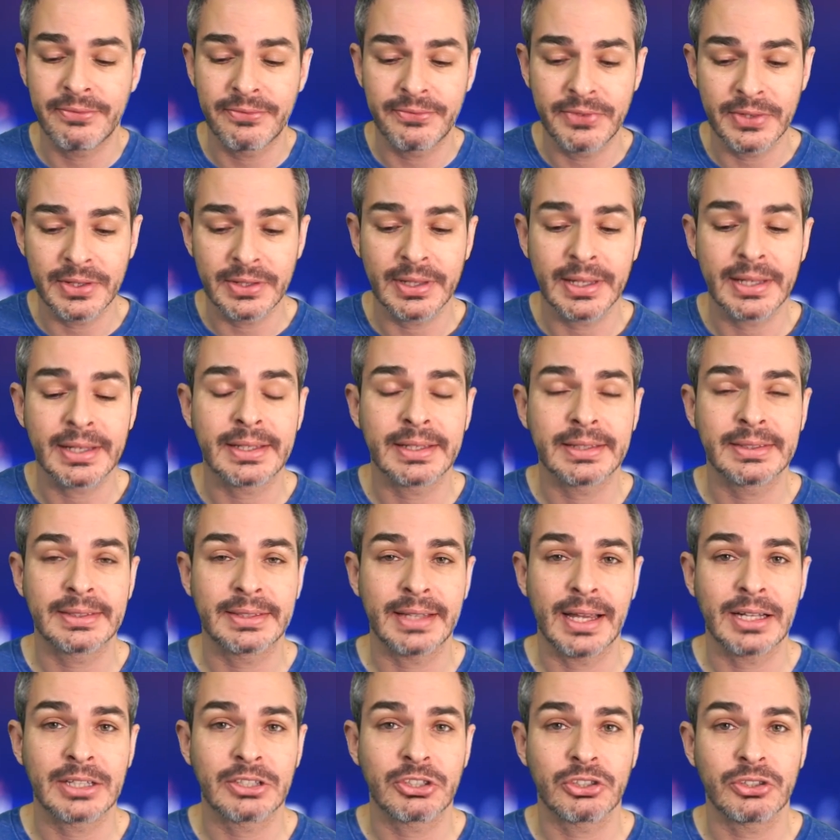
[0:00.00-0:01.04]
feel like it's
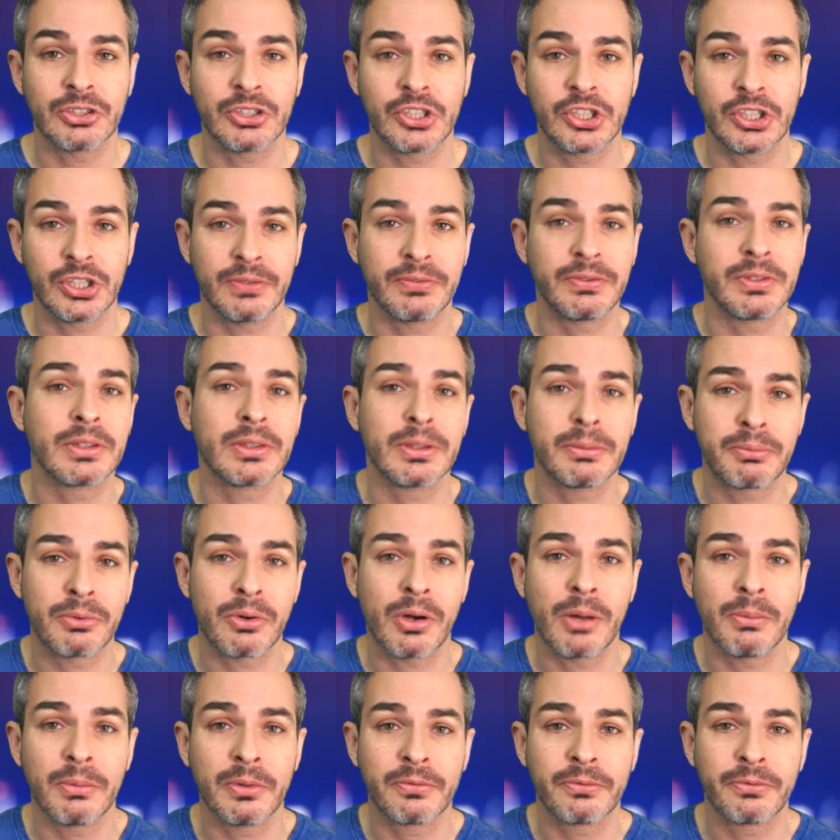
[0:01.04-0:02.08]
actually shifting the
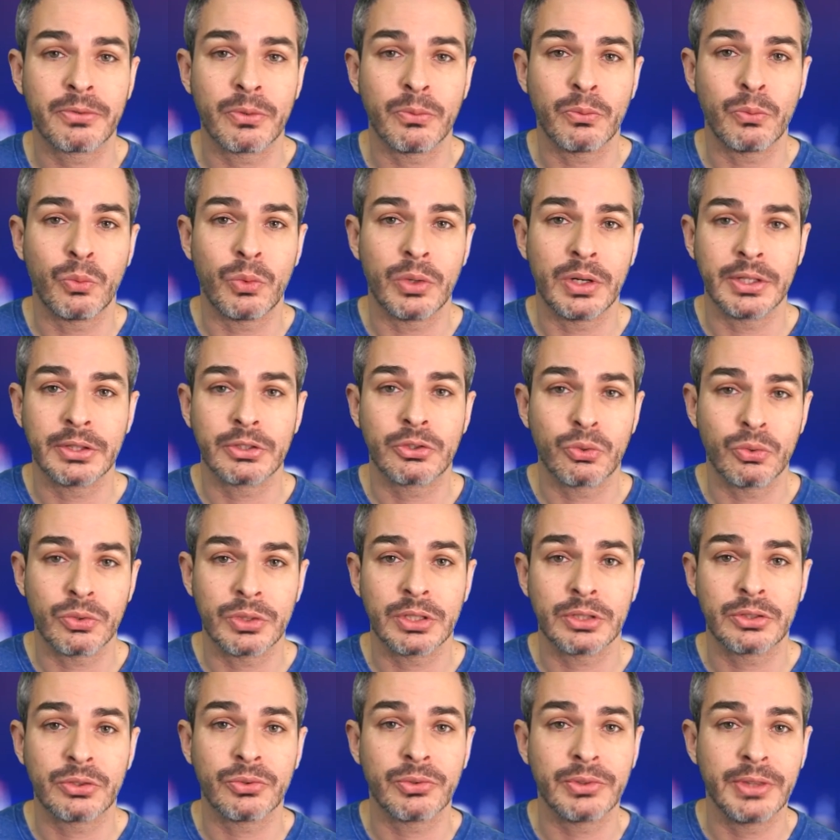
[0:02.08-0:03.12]
problem from one corner
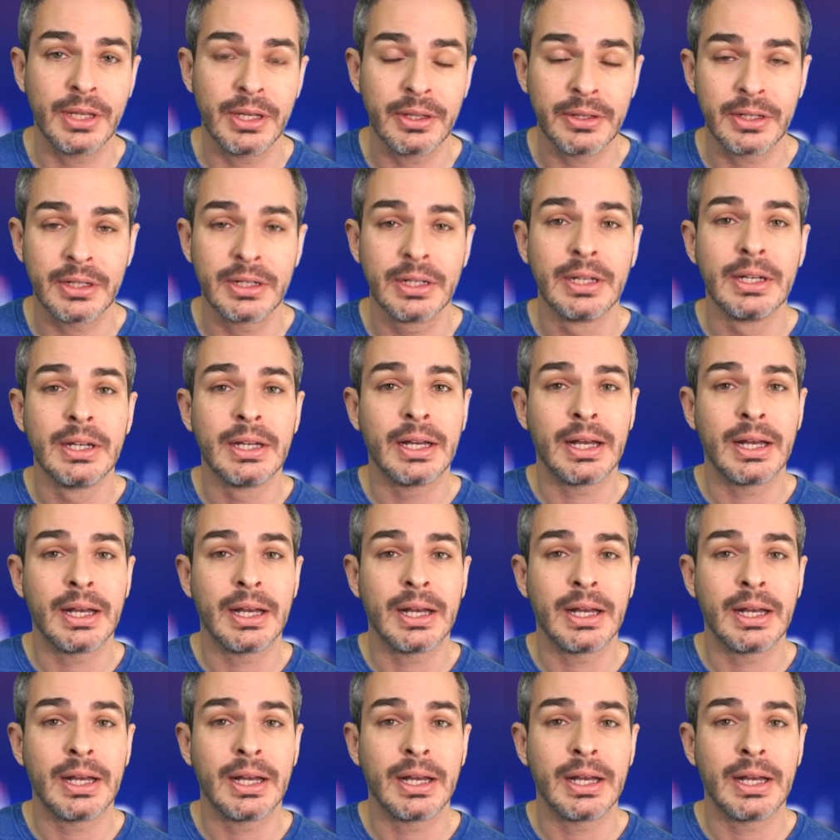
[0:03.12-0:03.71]
to another.